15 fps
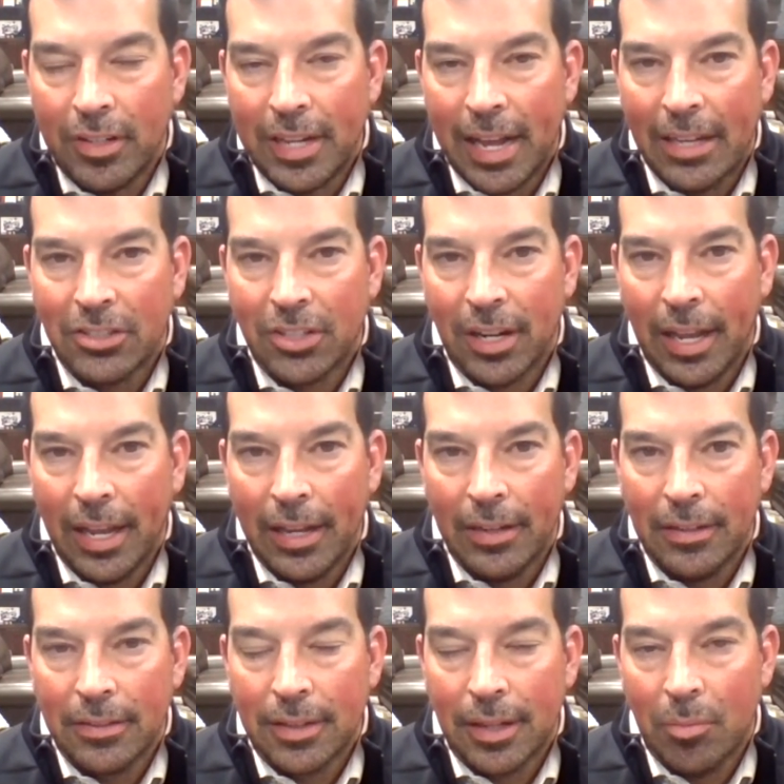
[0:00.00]
the task at
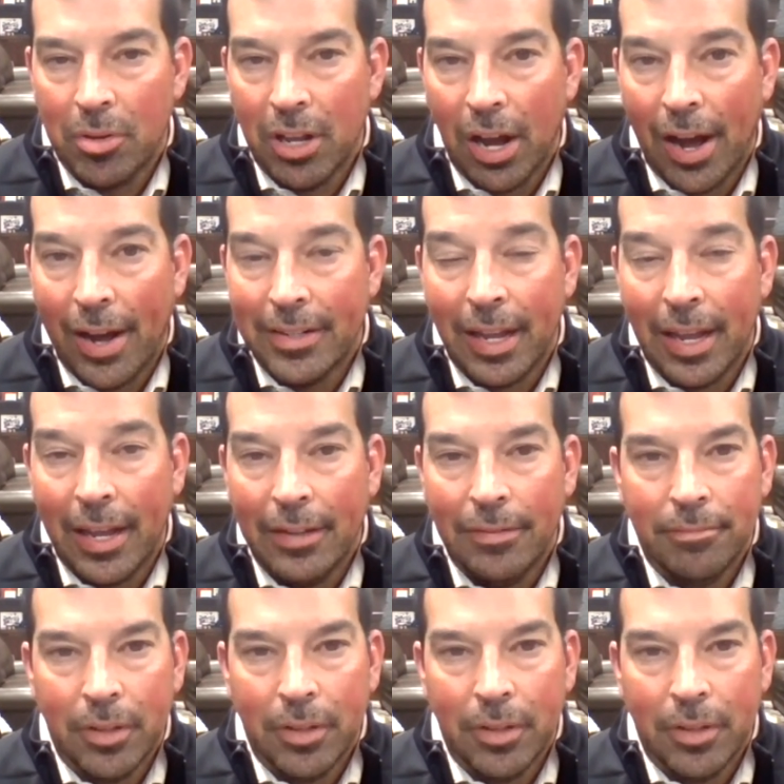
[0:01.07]
hand. It's going to be a hot day.